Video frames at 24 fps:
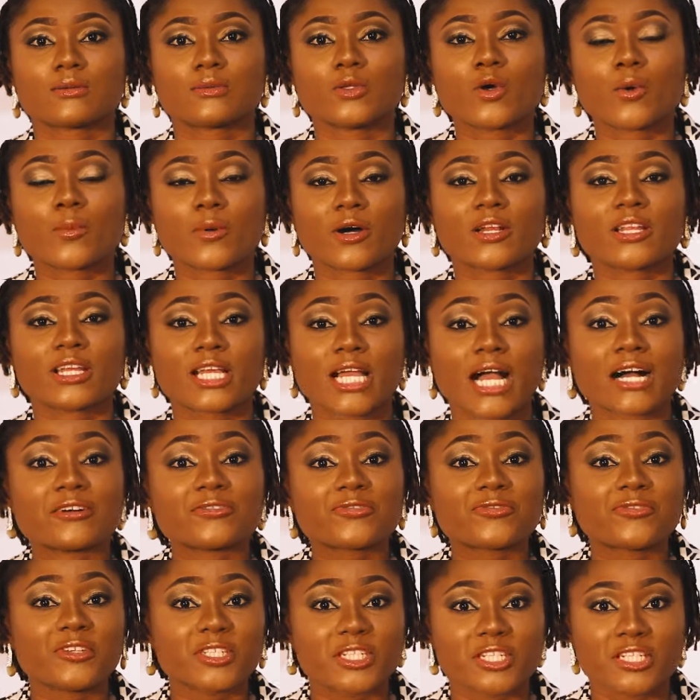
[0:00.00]
nobody can
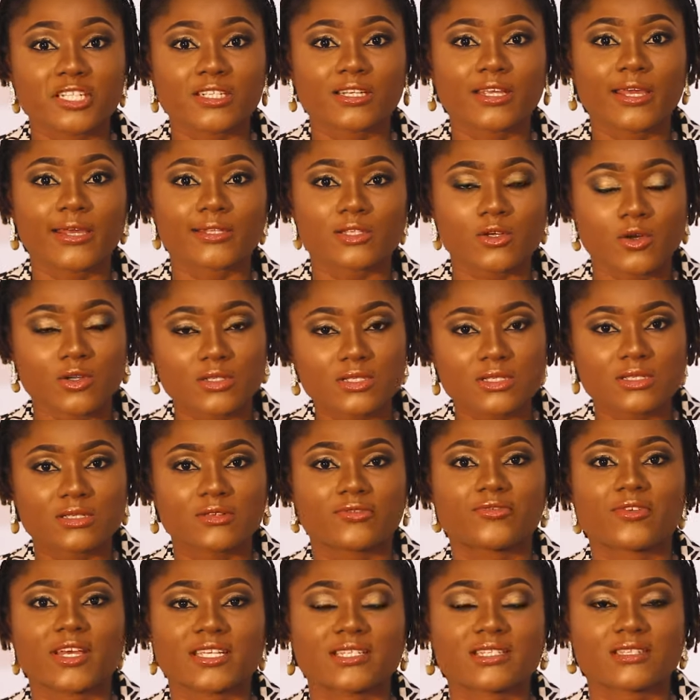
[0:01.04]
fish in it until the
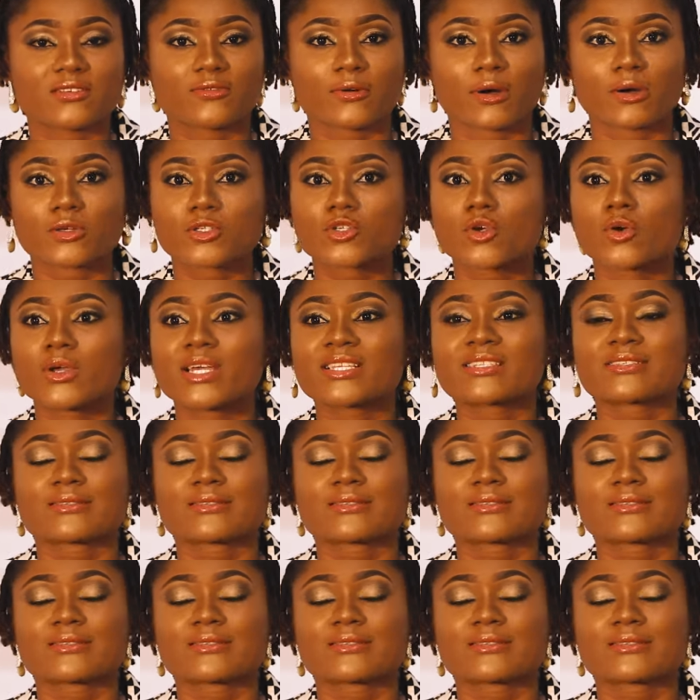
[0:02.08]
festival. So